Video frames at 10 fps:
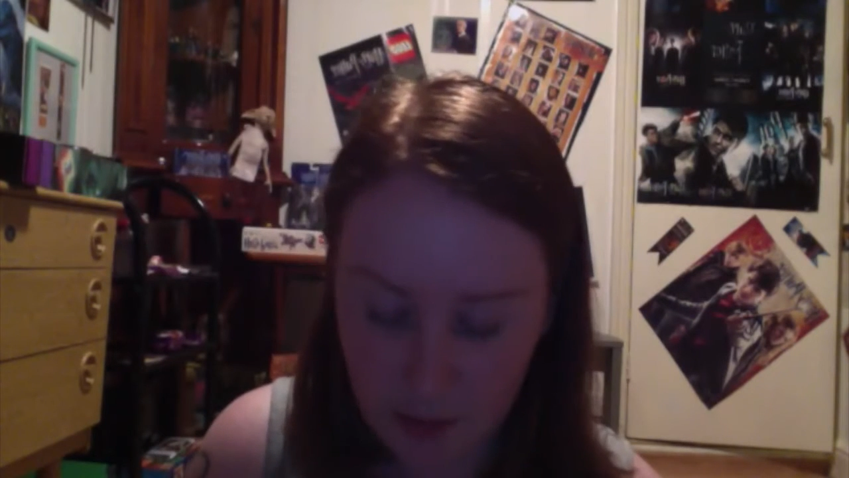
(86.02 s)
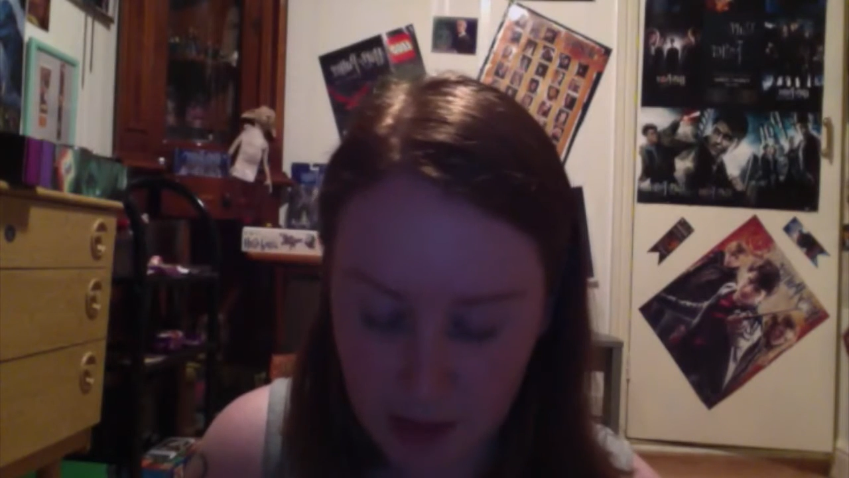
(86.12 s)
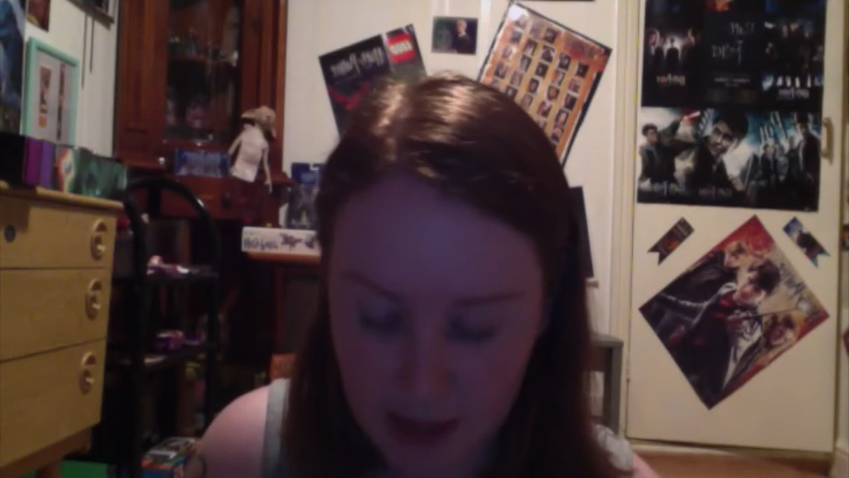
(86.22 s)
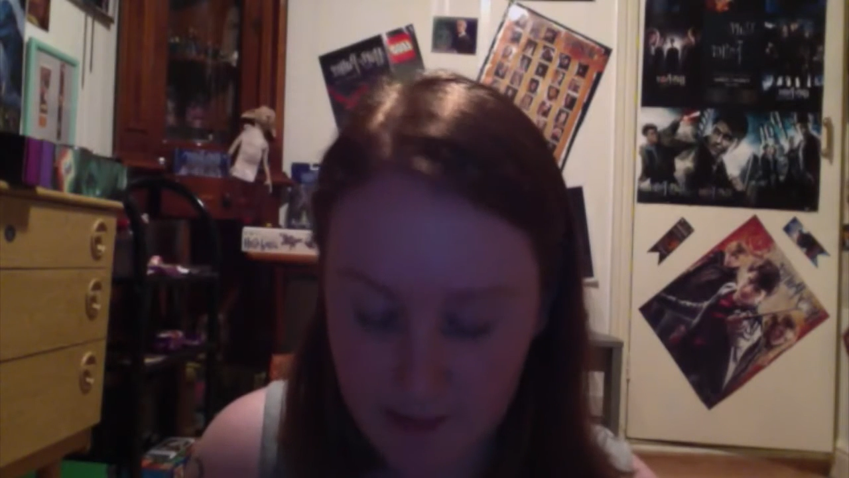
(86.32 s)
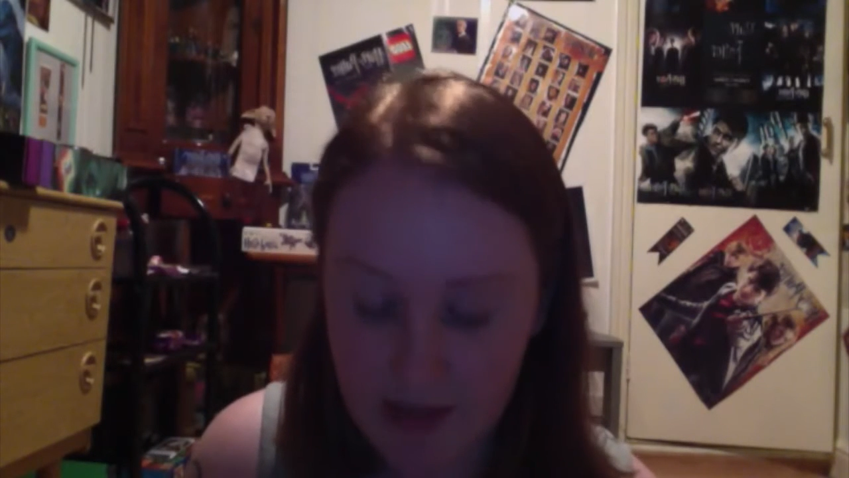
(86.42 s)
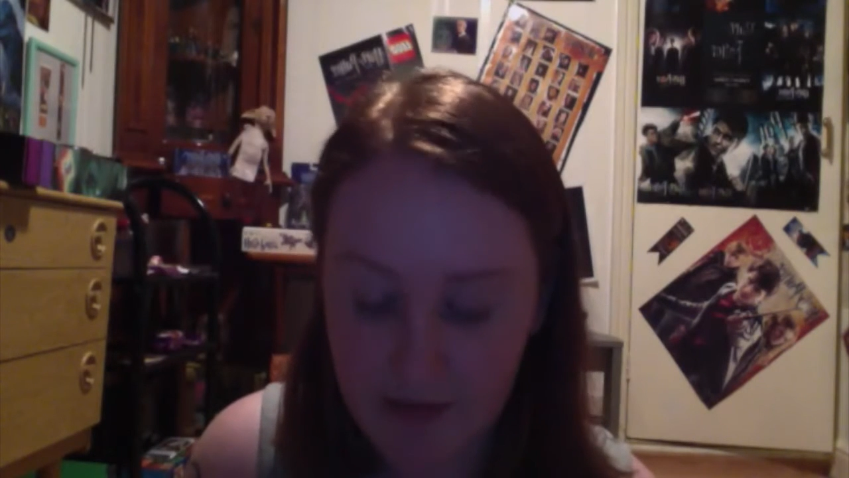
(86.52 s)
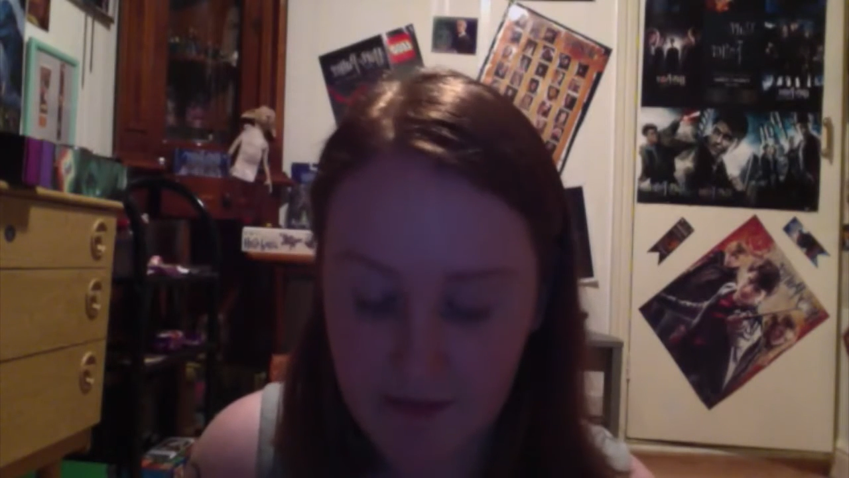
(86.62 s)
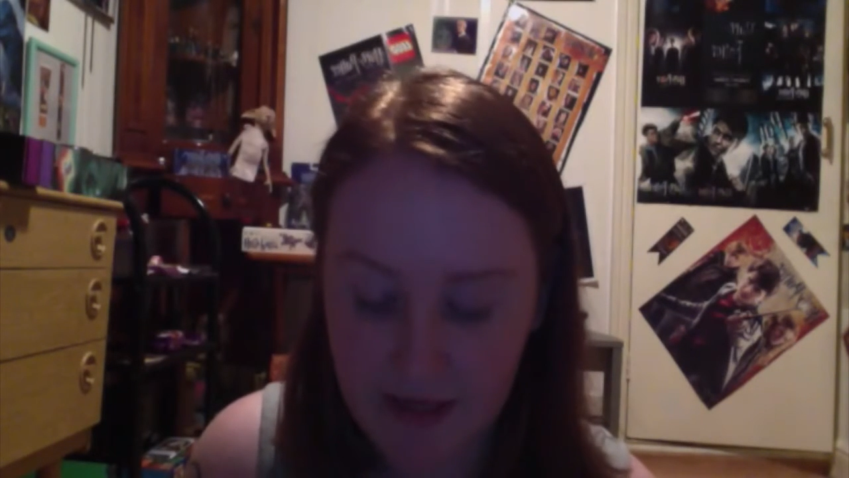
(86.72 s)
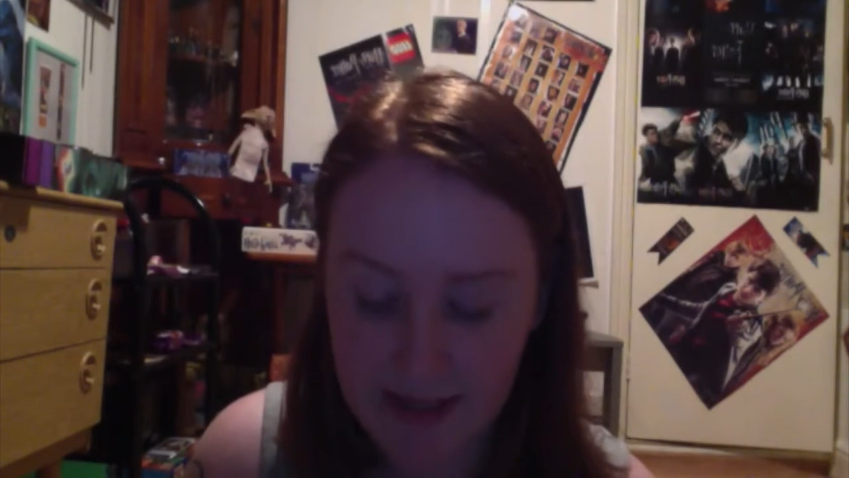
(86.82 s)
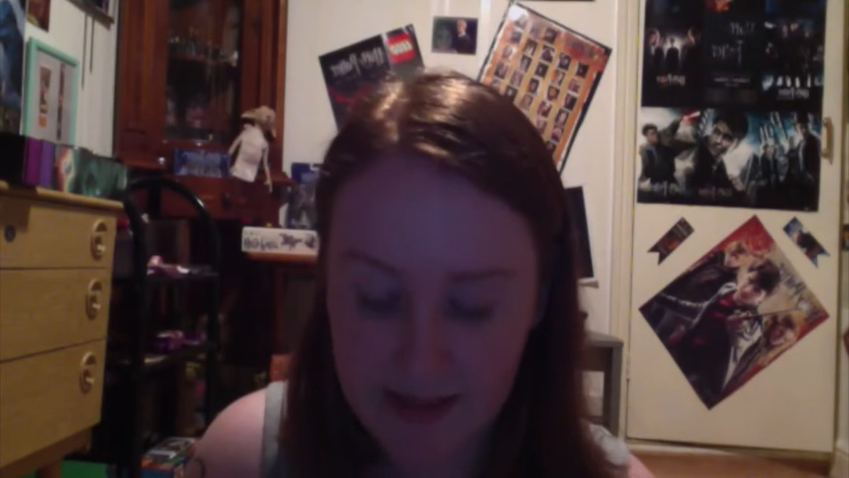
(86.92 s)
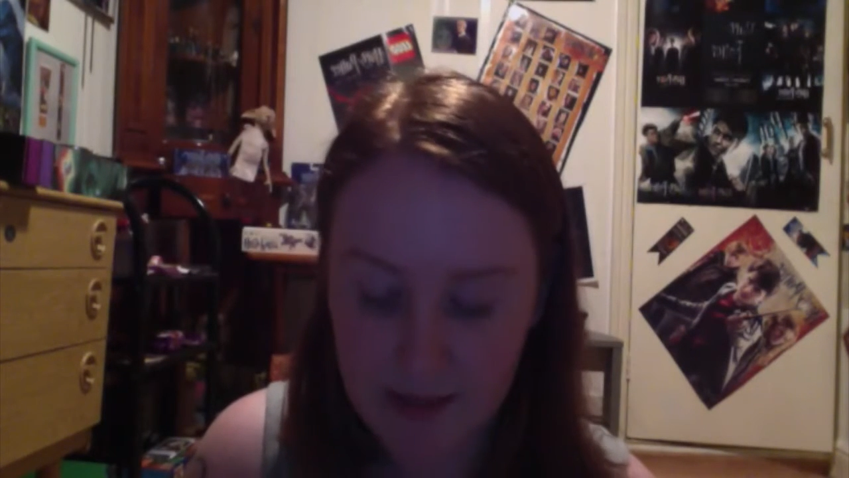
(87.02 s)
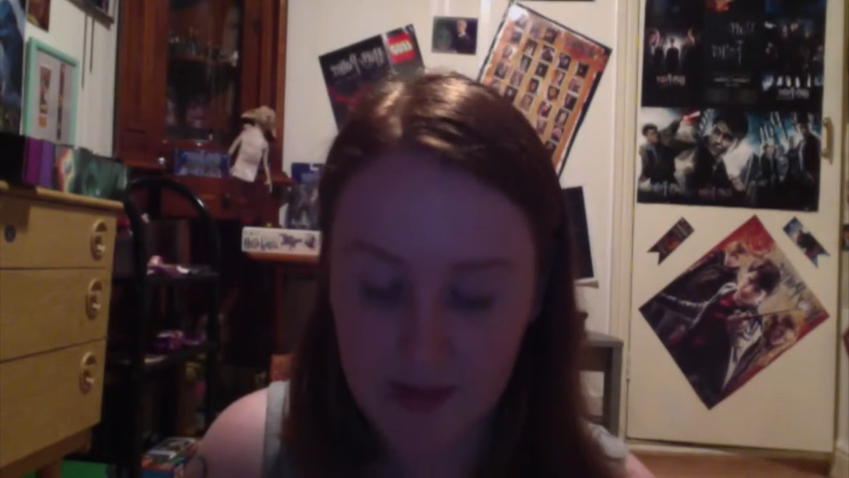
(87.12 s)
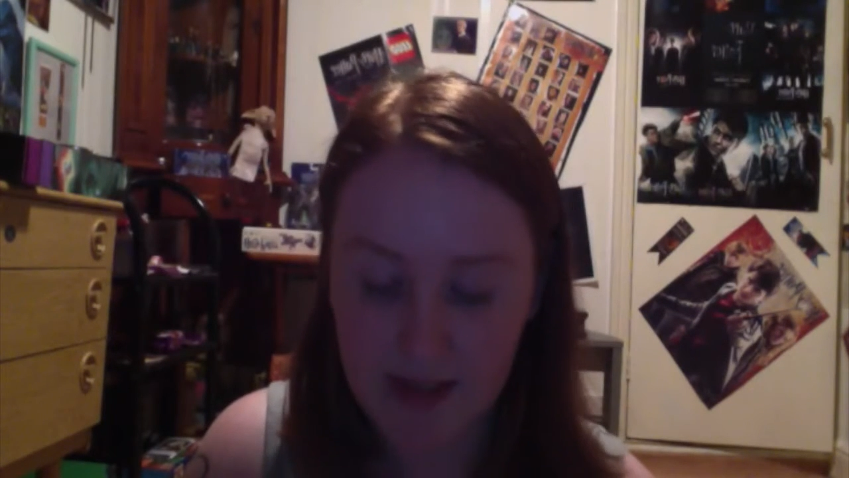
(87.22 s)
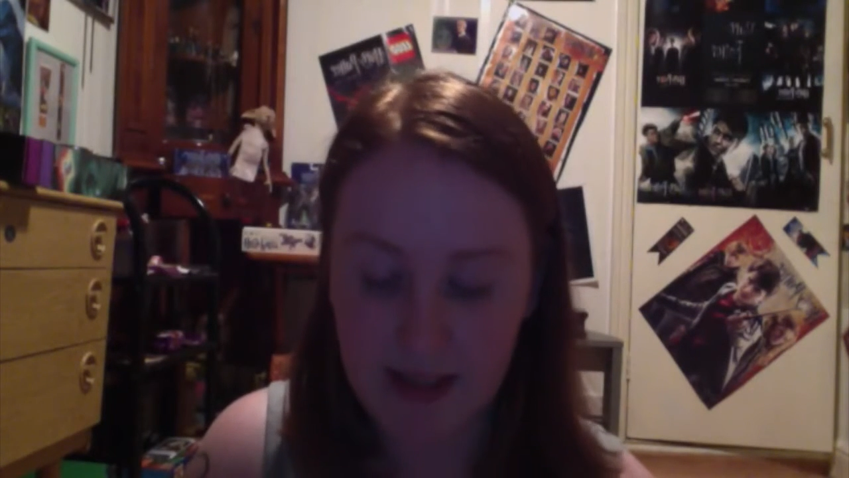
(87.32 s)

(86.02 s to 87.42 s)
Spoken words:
prime my face with